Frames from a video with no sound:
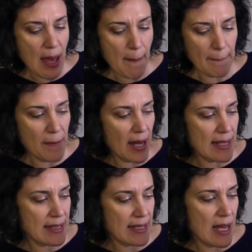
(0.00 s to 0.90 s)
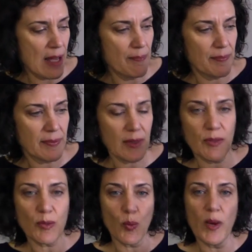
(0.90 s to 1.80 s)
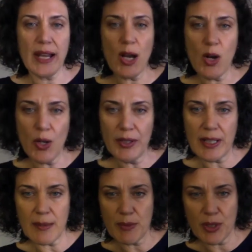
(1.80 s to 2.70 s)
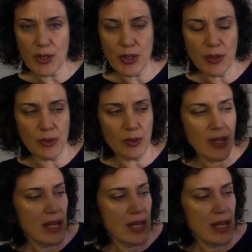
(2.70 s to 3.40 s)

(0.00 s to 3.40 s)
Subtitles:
But when I hold it up to you,